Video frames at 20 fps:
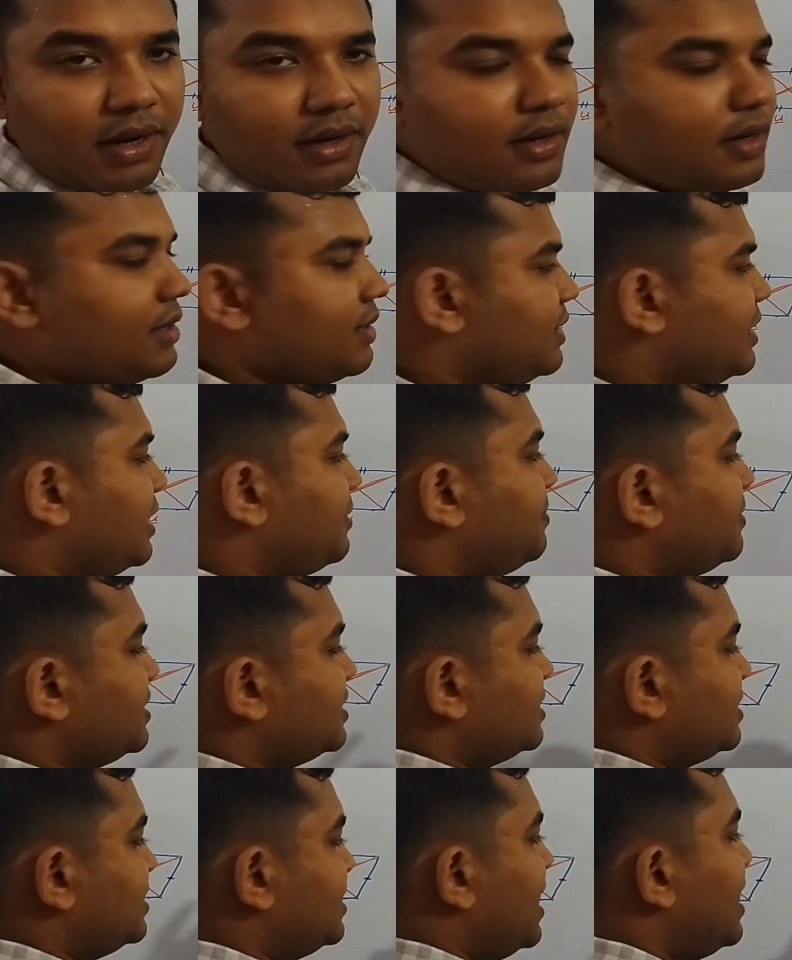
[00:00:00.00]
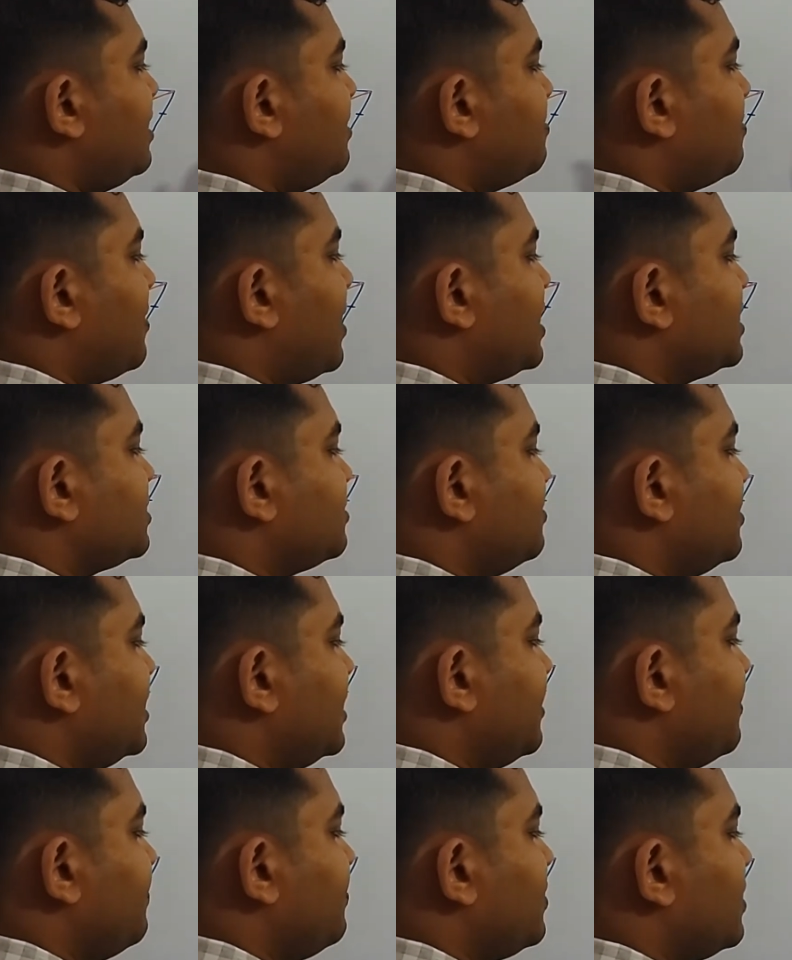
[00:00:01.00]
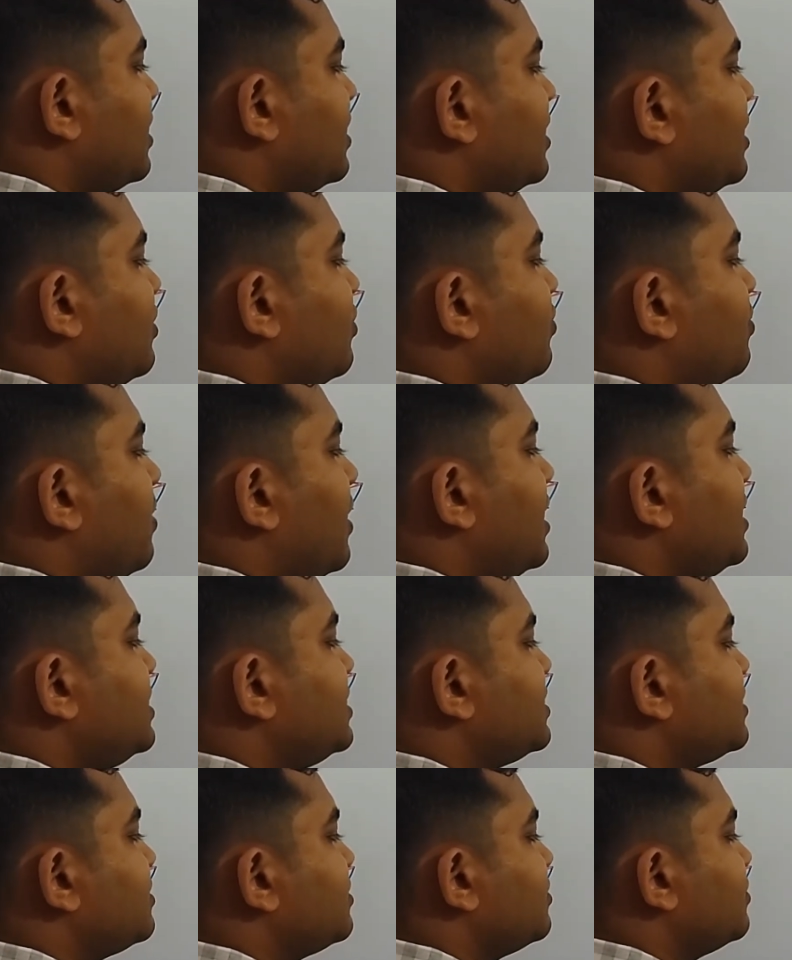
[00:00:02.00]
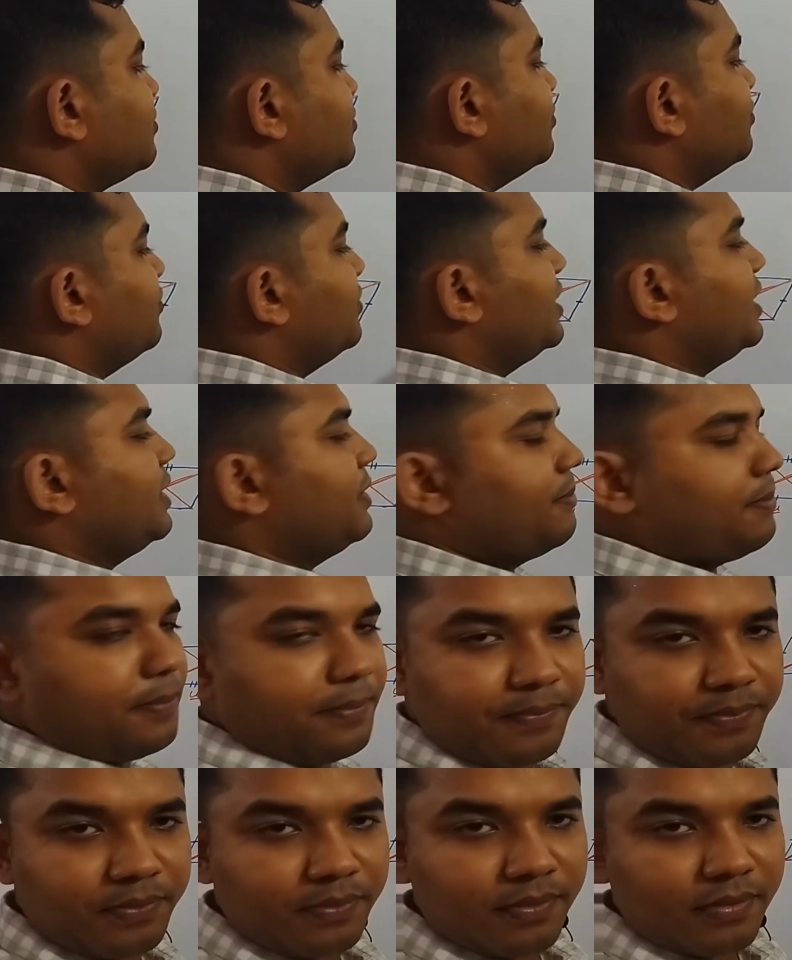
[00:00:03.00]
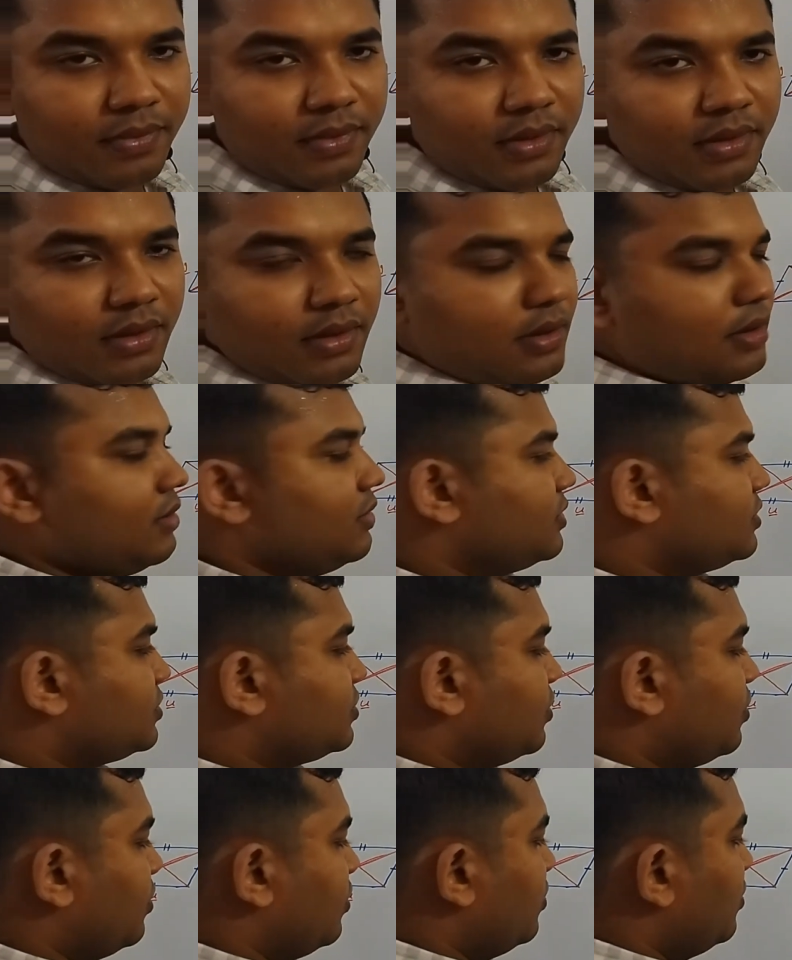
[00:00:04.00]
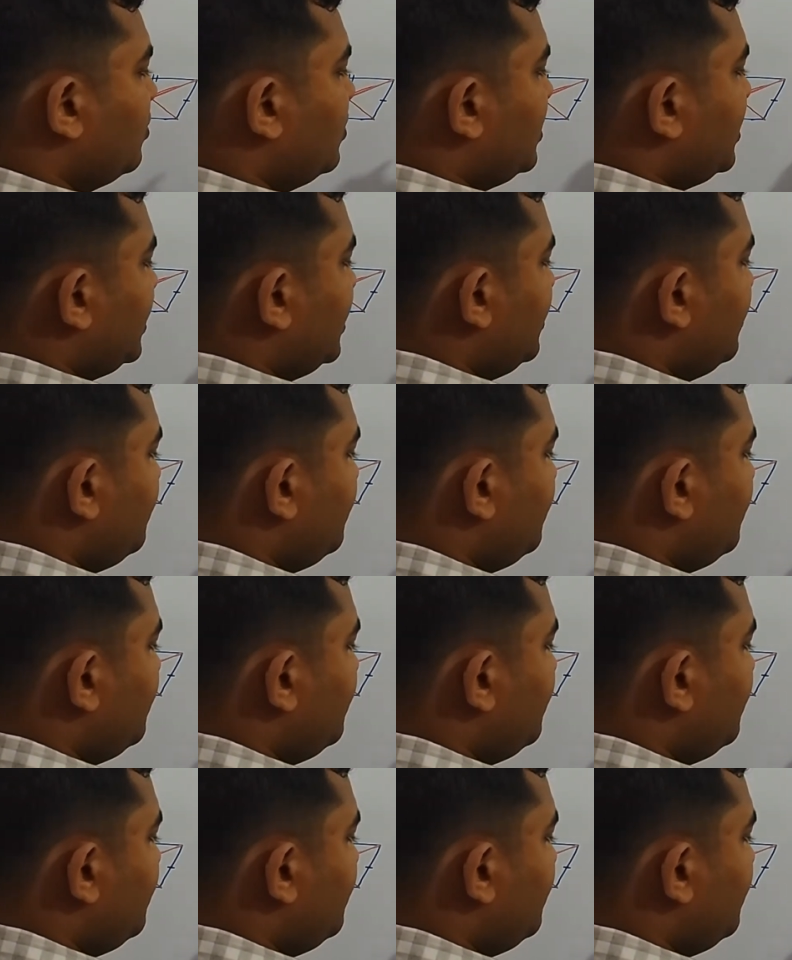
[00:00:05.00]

that means that must be u plus v. So if